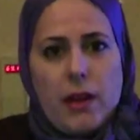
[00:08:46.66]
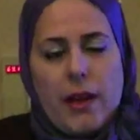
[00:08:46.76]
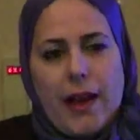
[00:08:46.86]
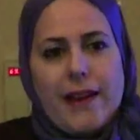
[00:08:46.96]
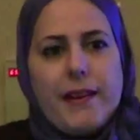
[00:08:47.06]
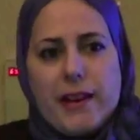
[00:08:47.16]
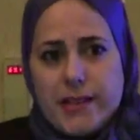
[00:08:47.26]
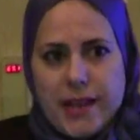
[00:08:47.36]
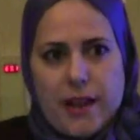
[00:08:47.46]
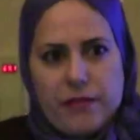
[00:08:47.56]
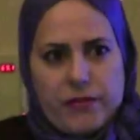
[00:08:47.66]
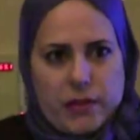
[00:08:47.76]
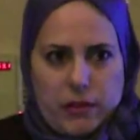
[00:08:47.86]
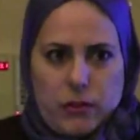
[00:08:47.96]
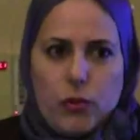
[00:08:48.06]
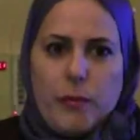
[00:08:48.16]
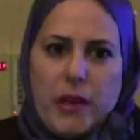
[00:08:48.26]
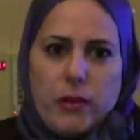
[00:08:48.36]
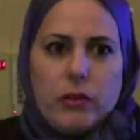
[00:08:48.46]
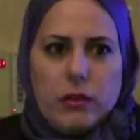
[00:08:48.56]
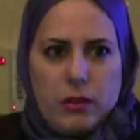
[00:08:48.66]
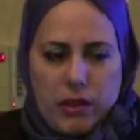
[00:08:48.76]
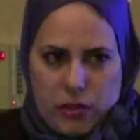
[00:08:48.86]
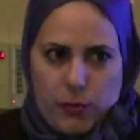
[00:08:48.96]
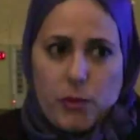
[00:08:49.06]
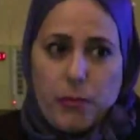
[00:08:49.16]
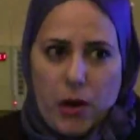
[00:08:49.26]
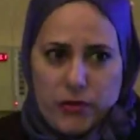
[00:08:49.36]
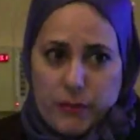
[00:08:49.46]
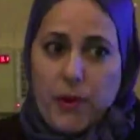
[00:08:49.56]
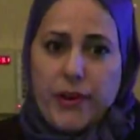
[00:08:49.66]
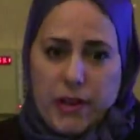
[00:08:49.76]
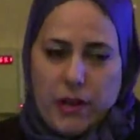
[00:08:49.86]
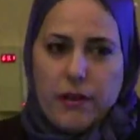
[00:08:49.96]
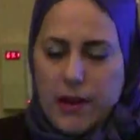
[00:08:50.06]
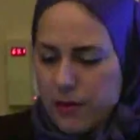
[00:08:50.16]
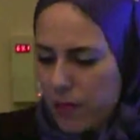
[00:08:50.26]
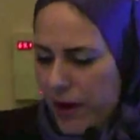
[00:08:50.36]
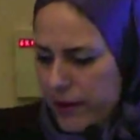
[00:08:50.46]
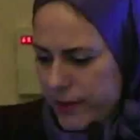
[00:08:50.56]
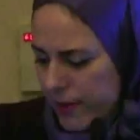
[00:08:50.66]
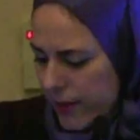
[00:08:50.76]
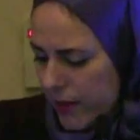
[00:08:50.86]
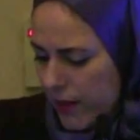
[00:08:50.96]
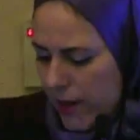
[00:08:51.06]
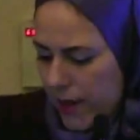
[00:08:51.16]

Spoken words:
and I saved 2 million Egyptian pounds per year in my study.